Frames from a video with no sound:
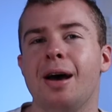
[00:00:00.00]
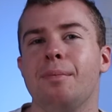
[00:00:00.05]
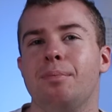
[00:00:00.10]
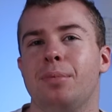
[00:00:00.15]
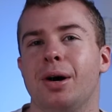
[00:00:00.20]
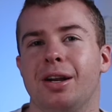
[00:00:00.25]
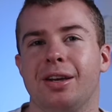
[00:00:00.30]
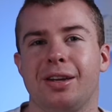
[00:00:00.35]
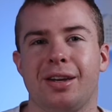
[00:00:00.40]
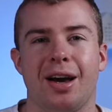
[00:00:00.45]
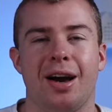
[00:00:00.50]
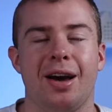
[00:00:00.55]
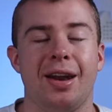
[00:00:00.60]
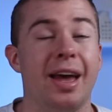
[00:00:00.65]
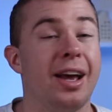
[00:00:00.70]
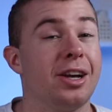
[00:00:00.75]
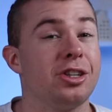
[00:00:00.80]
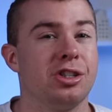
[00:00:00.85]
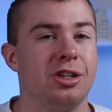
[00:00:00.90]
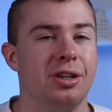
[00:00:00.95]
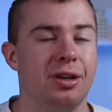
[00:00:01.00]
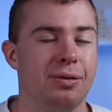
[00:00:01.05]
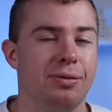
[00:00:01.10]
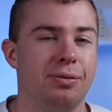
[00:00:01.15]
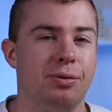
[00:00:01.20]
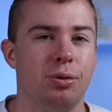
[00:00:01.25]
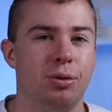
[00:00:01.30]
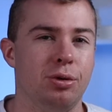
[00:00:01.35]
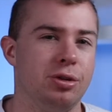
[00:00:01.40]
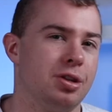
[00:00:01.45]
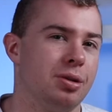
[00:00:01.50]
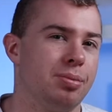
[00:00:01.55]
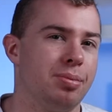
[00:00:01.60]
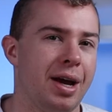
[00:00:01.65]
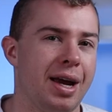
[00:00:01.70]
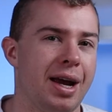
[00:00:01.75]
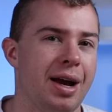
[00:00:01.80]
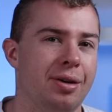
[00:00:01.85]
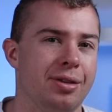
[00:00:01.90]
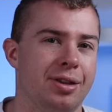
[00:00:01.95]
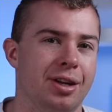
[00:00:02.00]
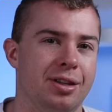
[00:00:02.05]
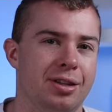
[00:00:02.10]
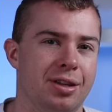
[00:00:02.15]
but it can't actually afford to pay out that